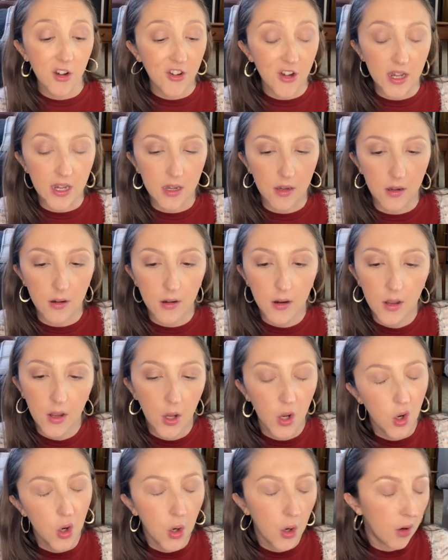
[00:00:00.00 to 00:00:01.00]
I didn't
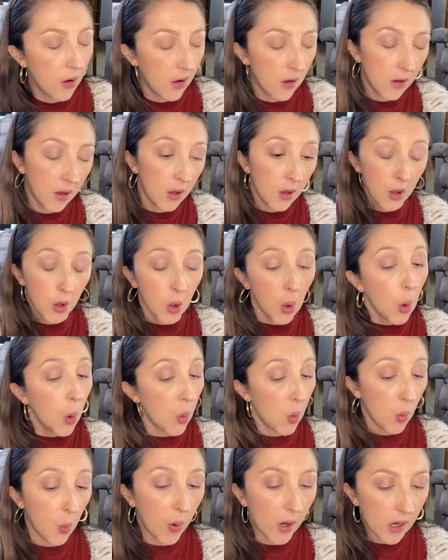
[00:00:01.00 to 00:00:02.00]

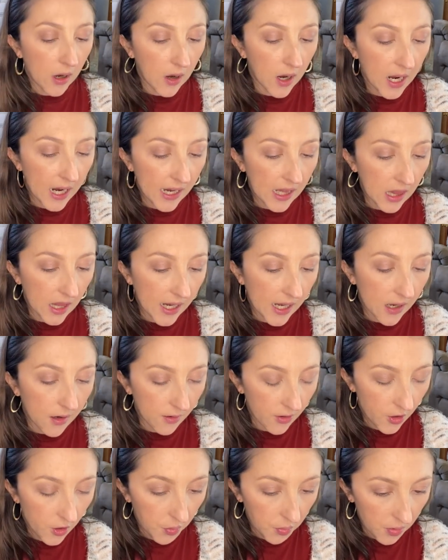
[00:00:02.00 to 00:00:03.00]
wear highlight a
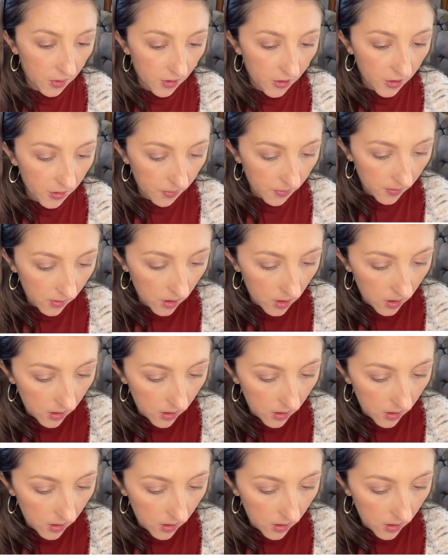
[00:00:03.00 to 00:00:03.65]
super long